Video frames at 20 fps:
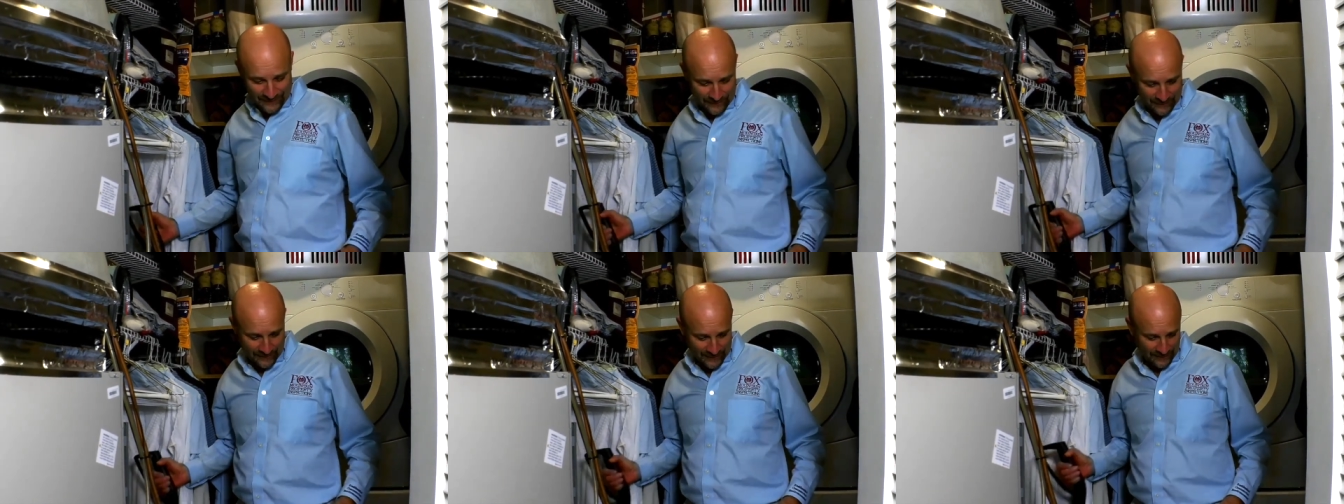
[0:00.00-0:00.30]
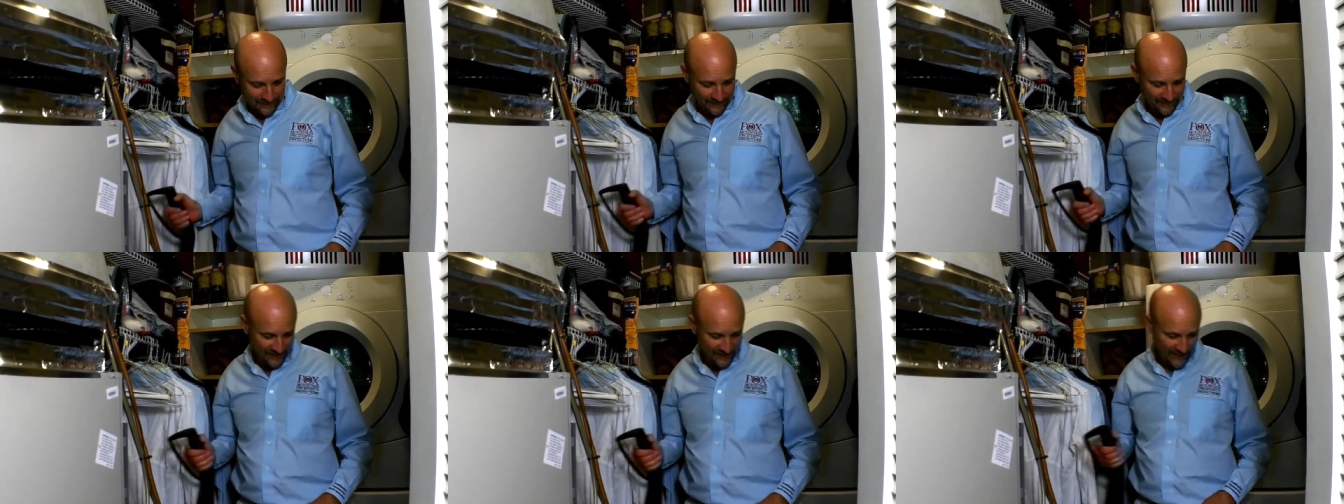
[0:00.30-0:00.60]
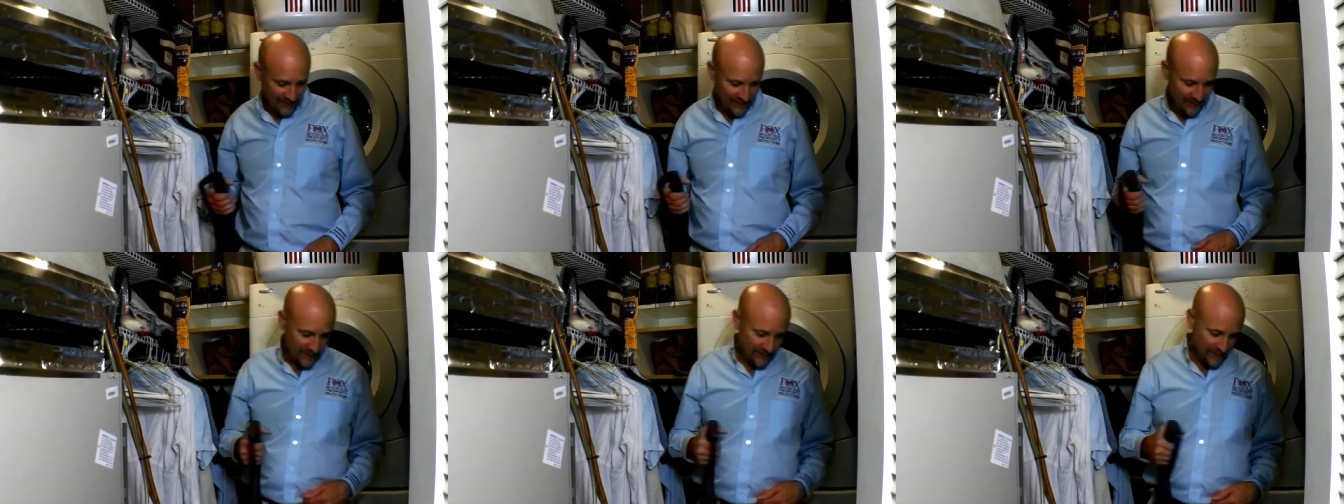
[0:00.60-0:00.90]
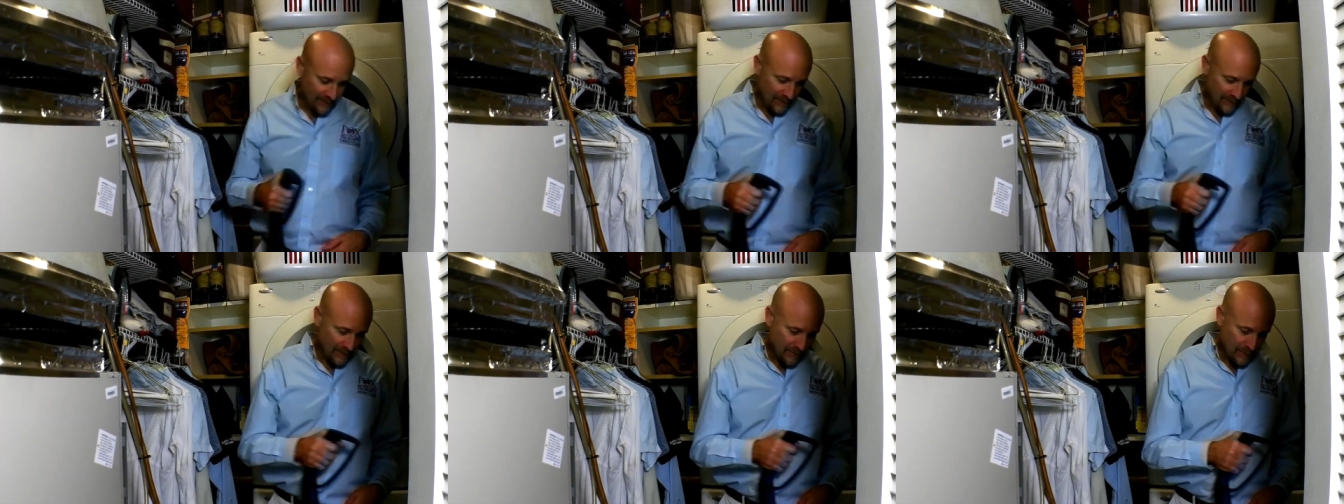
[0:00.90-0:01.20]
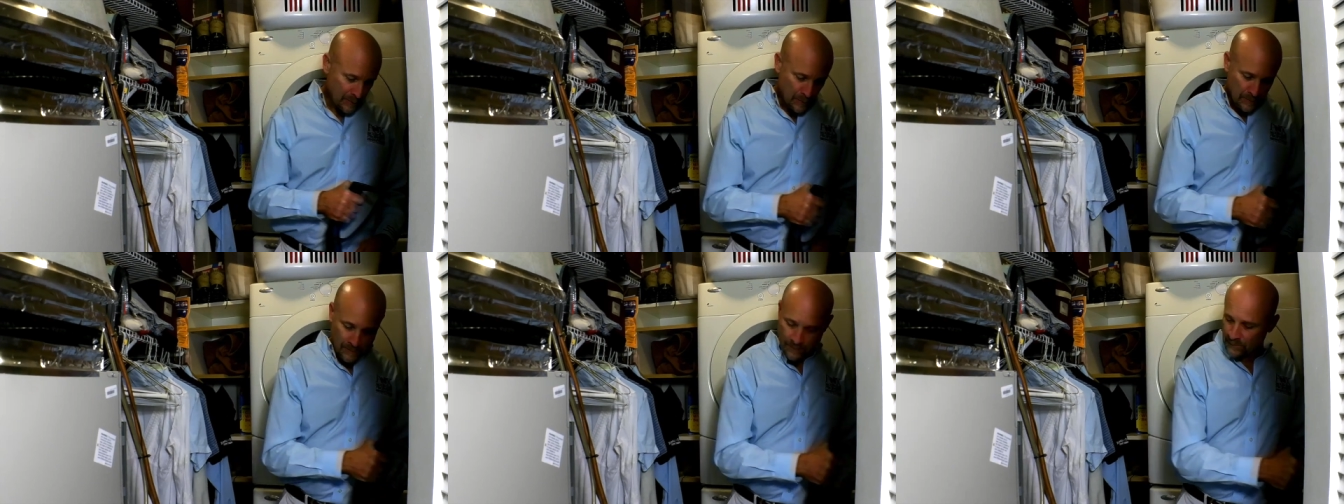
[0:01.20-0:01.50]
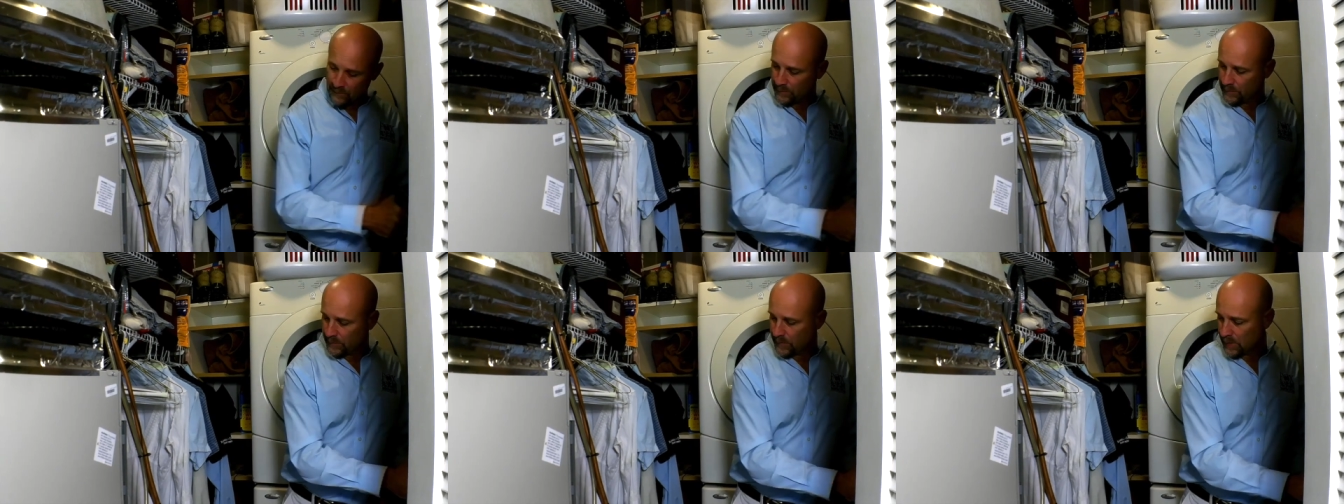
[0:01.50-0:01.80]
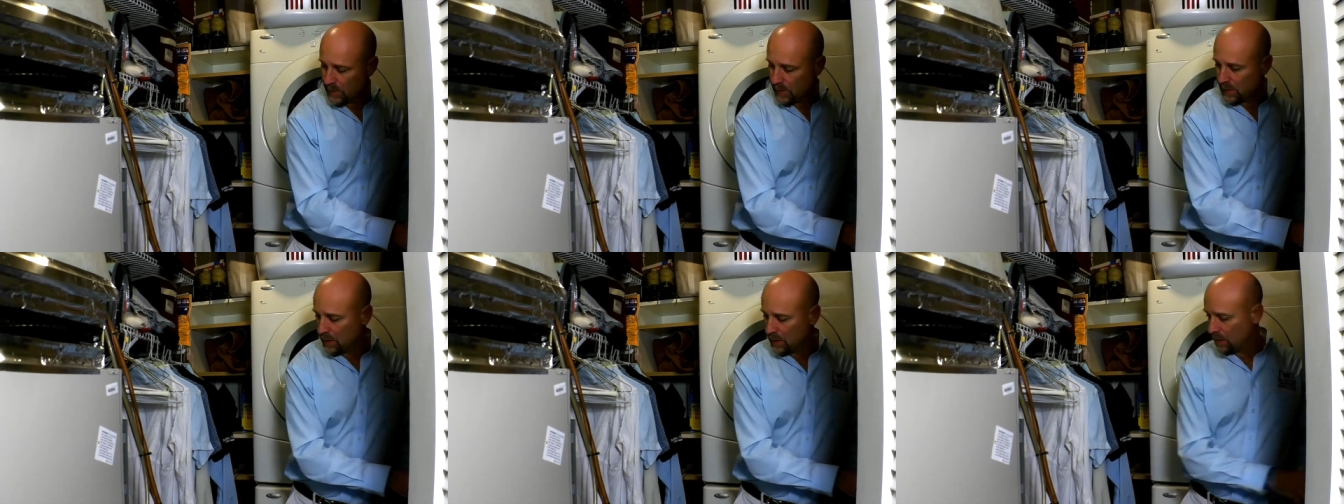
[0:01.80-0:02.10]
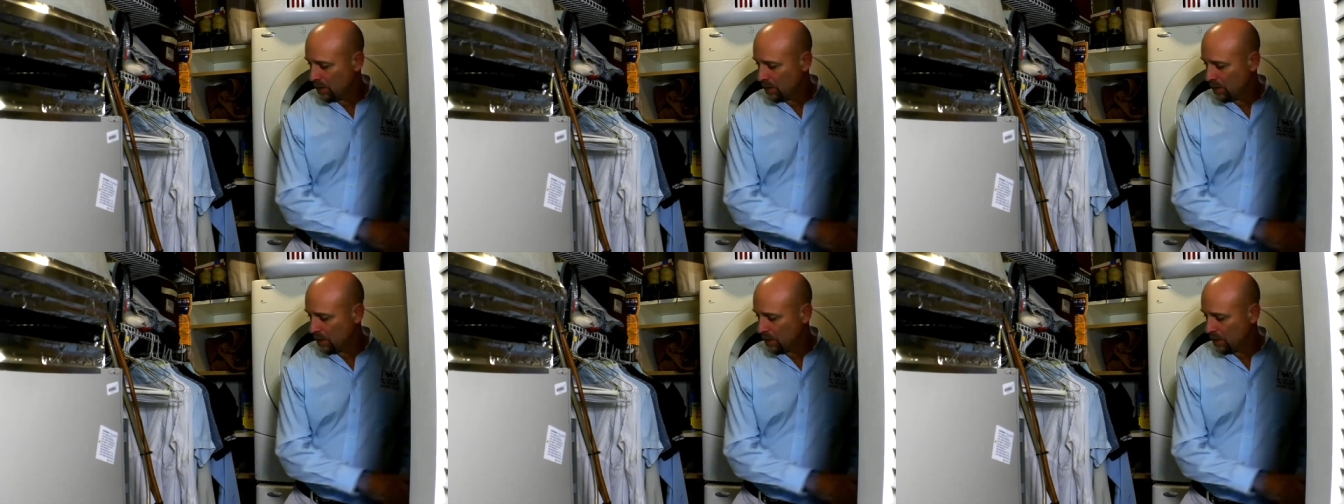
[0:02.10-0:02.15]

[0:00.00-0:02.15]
All right.